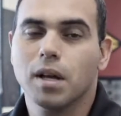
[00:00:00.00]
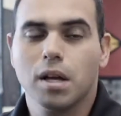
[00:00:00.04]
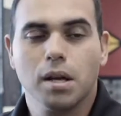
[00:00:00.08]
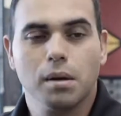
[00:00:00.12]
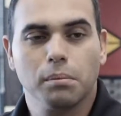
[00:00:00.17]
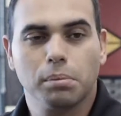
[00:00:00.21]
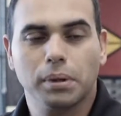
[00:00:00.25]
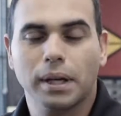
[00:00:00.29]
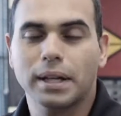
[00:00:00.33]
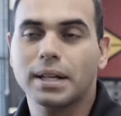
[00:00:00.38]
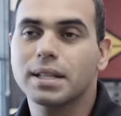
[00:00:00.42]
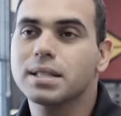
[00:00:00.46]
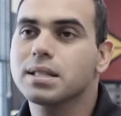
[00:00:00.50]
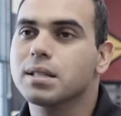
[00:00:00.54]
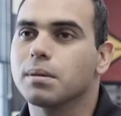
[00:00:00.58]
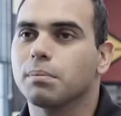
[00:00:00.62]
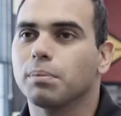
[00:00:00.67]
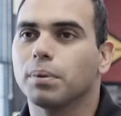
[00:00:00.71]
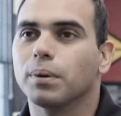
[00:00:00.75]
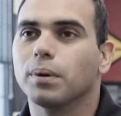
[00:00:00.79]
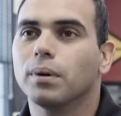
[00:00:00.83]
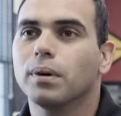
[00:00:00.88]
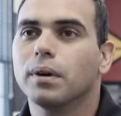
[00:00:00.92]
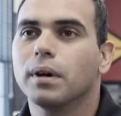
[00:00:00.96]
Plain and
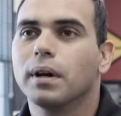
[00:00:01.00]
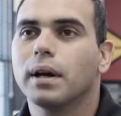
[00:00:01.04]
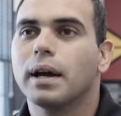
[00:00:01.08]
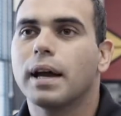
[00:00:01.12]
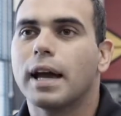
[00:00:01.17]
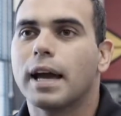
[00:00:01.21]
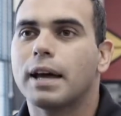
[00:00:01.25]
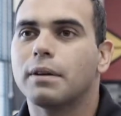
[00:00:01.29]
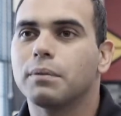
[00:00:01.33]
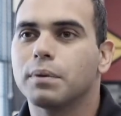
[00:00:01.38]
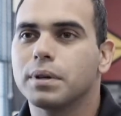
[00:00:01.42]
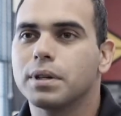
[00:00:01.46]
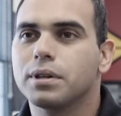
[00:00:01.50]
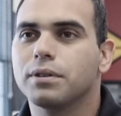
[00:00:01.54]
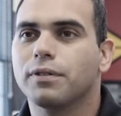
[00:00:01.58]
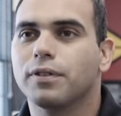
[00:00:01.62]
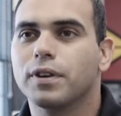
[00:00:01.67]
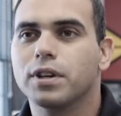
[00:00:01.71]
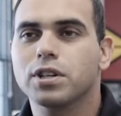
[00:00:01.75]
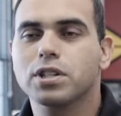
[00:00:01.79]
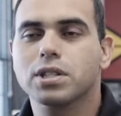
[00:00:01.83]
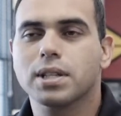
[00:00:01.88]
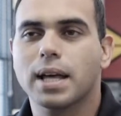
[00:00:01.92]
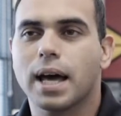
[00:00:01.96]
simple. And when you
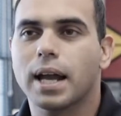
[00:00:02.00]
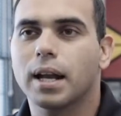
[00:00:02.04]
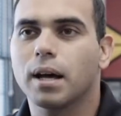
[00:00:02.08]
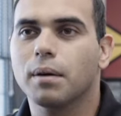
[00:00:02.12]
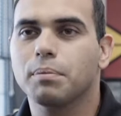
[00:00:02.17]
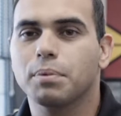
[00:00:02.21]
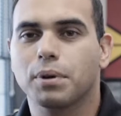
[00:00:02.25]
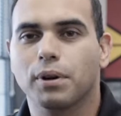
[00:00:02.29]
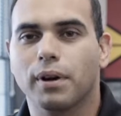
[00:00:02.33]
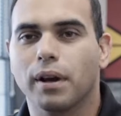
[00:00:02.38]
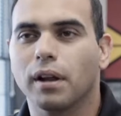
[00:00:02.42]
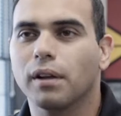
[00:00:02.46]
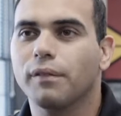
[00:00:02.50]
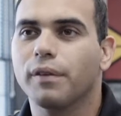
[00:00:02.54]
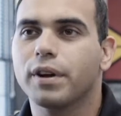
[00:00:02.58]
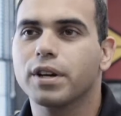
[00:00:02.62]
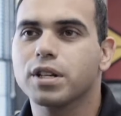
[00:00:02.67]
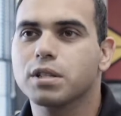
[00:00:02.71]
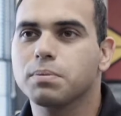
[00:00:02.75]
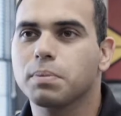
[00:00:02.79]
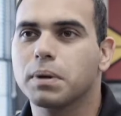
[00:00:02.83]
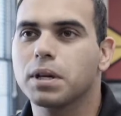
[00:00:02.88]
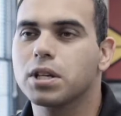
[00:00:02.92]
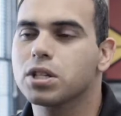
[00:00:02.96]
finish that up, your elevator
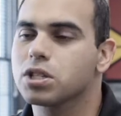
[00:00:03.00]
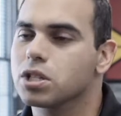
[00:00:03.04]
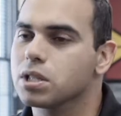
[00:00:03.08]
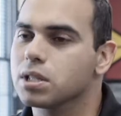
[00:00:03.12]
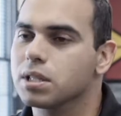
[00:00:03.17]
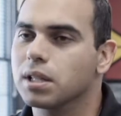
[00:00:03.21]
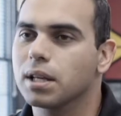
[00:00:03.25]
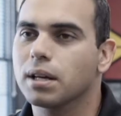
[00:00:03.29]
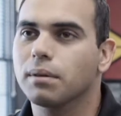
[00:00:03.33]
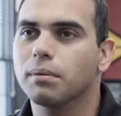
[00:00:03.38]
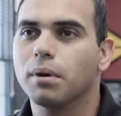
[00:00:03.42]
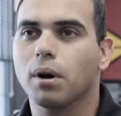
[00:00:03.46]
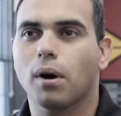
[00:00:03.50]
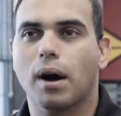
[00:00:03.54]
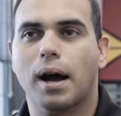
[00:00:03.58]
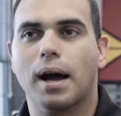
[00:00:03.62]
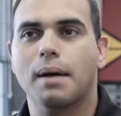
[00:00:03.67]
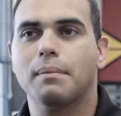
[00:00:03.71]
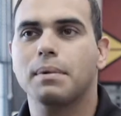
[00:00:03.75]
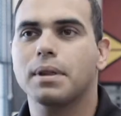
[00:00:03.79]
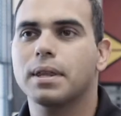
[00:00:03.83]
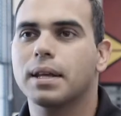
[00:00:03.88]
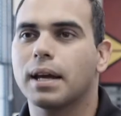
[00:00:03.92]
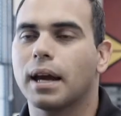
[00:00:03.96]
speech, just let them know,
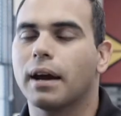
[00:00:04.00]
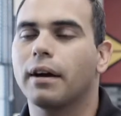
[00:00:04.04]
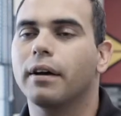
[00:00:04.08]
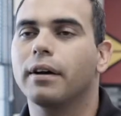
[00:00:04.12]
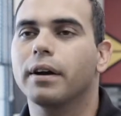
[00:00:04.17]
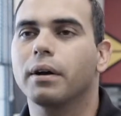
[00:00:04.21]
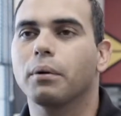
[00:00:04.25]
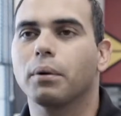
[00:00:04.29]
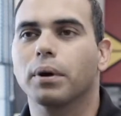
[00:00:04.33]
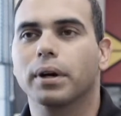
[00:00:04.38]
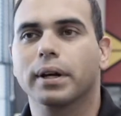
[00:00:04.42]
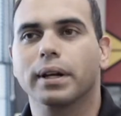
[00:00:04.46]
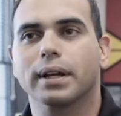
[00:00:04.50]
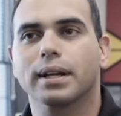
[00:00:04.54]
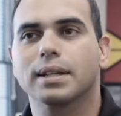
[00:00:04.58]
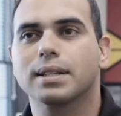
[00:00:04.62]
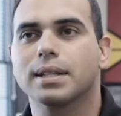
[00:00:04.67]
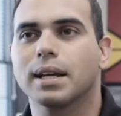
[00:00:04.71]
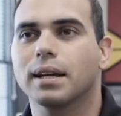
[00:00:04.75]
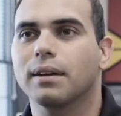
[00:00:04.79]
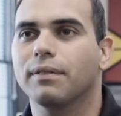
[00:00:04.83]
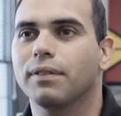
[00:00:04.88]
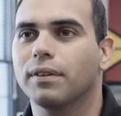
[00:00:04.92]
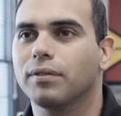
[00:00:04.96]
I'm in the area working a
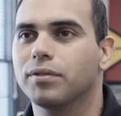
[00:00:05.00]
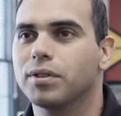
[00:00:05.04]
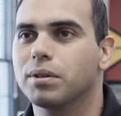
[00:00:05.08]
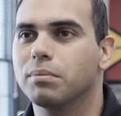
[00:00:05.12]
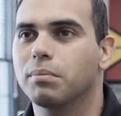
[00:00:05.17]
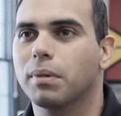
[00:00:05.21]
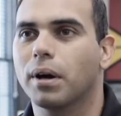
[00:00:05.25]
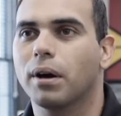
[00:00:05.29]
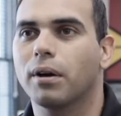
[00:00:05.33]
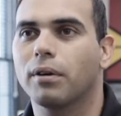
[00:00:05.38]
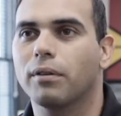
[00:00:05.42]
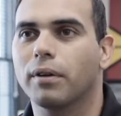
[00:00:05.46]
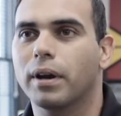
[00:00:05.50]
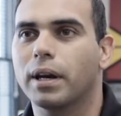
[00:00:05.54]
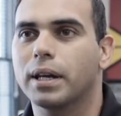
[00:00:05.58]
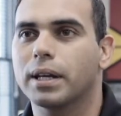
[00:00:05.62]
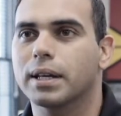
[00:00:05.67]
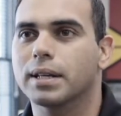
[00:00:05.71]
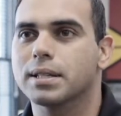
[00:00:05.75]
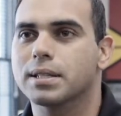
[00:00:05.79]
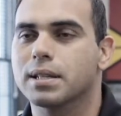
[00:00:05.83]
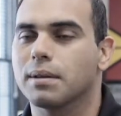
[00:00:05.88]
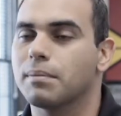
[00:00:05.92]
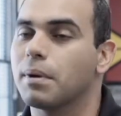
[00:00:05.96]
10 to 15 mile
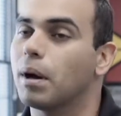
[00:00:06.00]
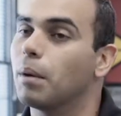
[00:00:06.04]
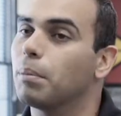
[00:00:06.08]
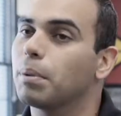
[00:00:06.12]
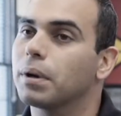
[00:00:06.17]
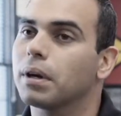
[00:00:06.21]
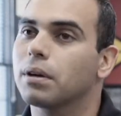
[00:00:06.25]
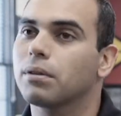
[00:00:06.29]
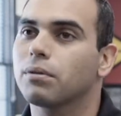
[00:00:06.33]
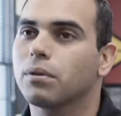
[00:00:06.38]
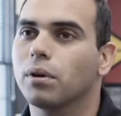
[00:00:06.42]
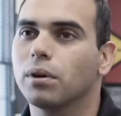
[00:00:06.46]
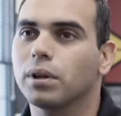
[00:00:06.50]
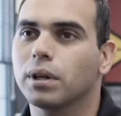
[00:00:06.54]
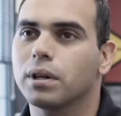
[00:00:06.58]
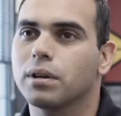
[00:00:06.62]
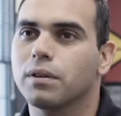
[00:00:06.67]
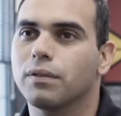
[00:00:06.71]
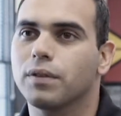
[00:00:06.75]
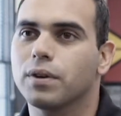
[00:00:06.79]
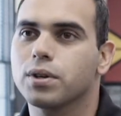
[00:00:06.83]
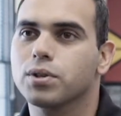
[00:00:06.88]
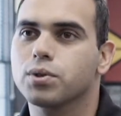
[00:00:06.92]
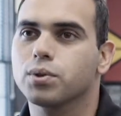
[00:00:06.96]
radius. I'm helping enroll
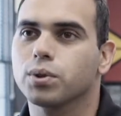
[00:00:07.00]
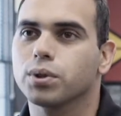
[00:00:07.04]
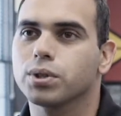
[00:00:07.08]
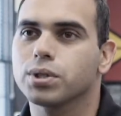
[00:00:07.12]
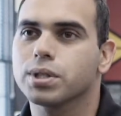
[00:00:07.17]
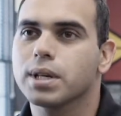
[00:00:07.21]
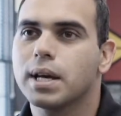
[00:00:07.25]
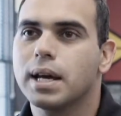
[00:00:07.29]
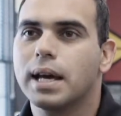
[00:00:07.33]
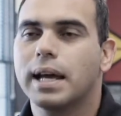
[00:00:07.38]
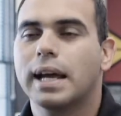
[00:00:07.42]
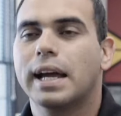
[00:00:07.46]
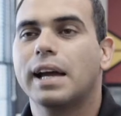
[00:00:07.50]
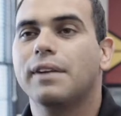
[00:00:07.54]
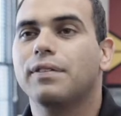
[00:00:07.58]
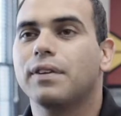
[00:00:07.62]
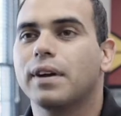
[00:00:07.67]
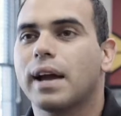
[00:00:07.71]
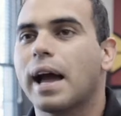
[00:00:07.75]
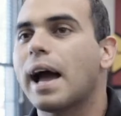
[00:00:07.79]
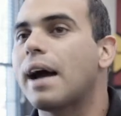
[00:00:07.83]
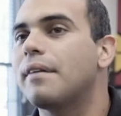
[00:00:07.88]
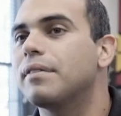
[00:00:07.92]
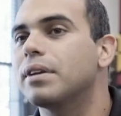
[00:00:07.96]
individuals. If you
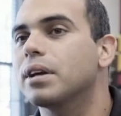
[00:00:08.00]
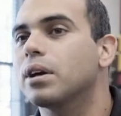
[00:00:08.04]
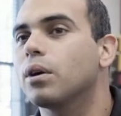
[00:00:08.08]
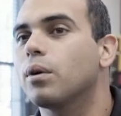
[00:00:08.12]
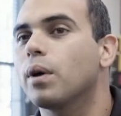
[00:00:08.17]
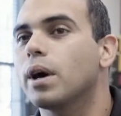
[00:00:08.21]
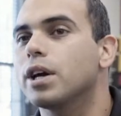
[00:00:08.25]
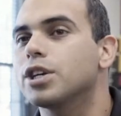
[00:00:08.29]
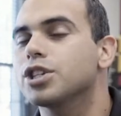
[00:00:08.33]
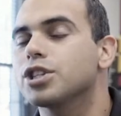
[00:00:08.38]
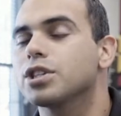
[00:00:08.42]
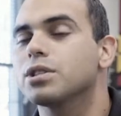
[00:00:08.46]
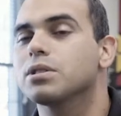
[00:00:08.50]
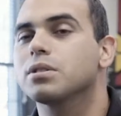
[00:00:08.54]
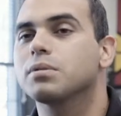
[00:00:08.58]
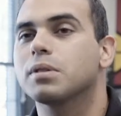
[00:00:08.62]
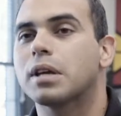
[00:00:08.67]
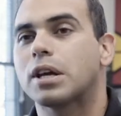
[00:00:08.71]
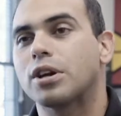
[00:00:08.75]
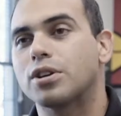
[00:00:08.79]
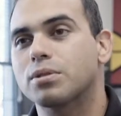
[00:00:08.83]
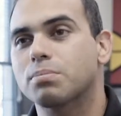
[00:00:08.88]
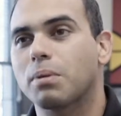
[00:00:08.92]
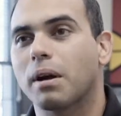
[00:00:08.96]
have any questions,
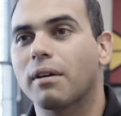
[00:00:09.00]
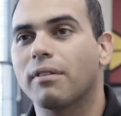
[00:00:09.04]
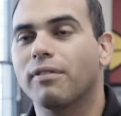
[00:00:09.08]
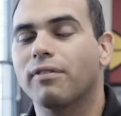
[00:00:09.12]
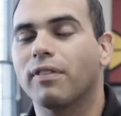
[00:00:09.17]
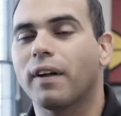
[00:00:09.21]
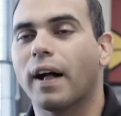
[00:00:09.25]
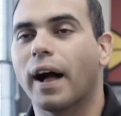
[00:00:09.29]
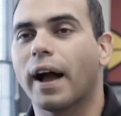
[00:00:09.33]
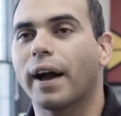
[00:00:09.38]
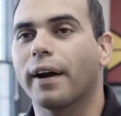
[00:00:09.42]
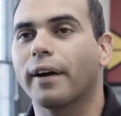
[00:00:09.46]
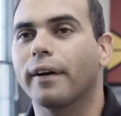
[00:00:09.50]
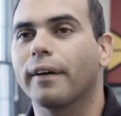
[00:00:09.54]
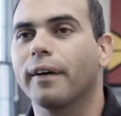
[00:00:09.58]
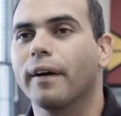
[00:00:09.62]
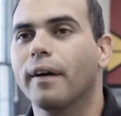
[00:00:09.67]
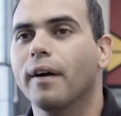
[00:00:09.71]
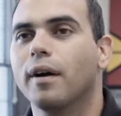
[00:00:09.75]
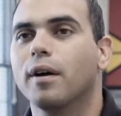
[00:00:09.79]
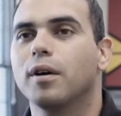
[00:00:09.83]
here's my flyer.